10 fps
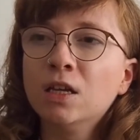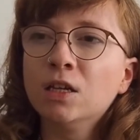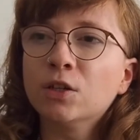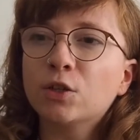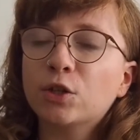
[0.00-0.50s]

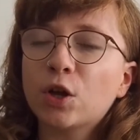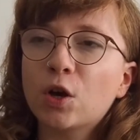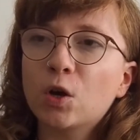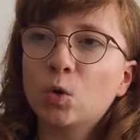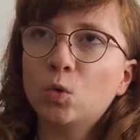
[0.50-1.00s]

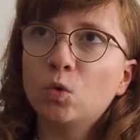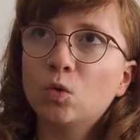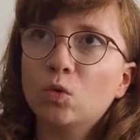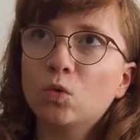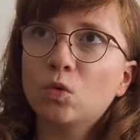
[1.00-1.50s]
So
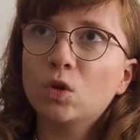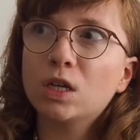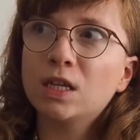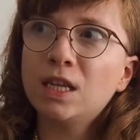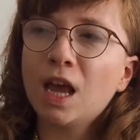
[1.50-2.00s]

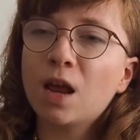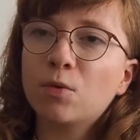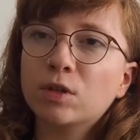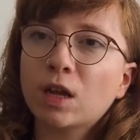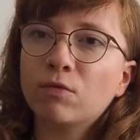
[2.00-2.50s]
yeah, it
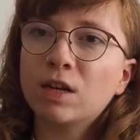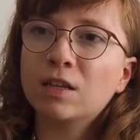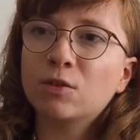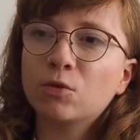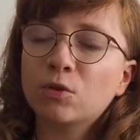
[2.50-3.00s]
was like really
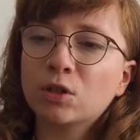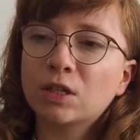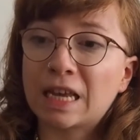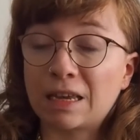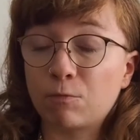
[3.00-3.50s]

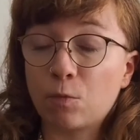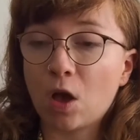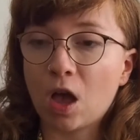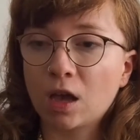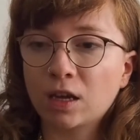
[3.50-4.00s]
exhausting
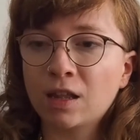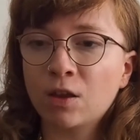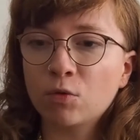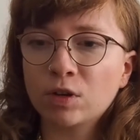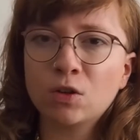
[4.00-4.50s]
work, and they
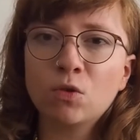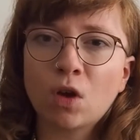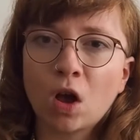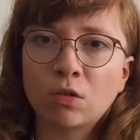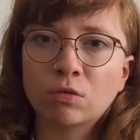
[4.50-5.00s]
already knew
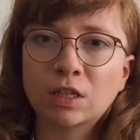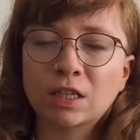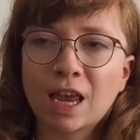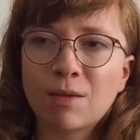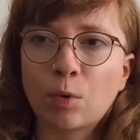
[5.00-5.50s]
that I was
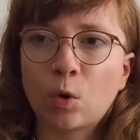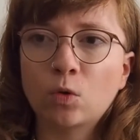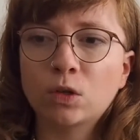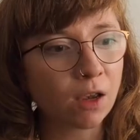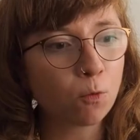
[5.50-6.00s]

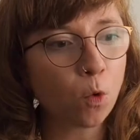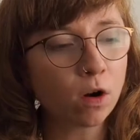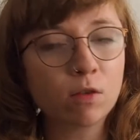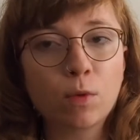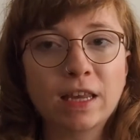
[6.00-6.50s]
disabled. One of the
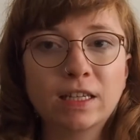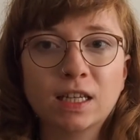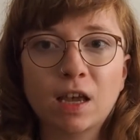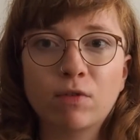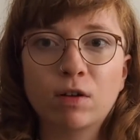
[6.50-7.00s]
ways to
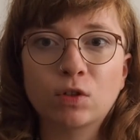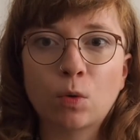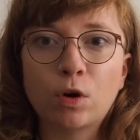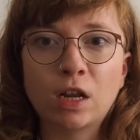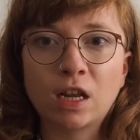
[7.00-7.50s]
get rid of
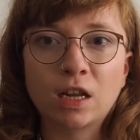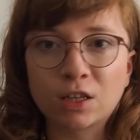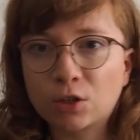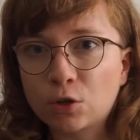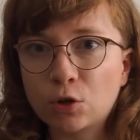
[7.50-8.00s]
someone in an
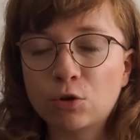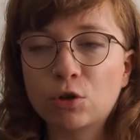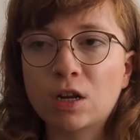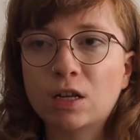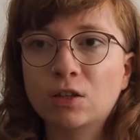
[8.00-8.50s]
institution
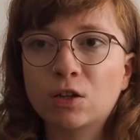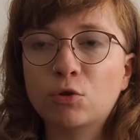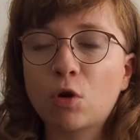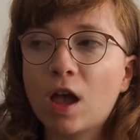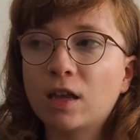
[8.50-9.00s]
is to
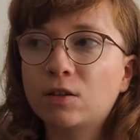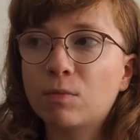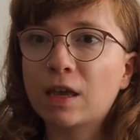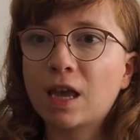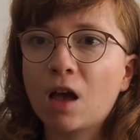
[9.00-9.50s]
try to
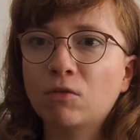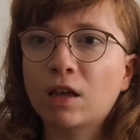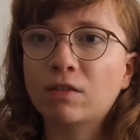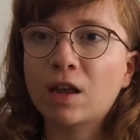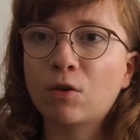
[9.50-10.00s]
make it out like
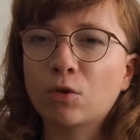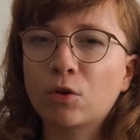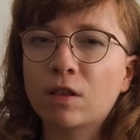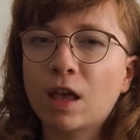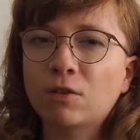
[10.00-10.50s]
they're not good at
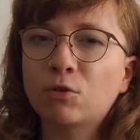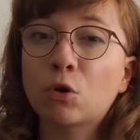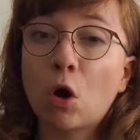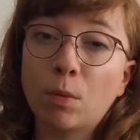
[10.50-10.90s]
their job.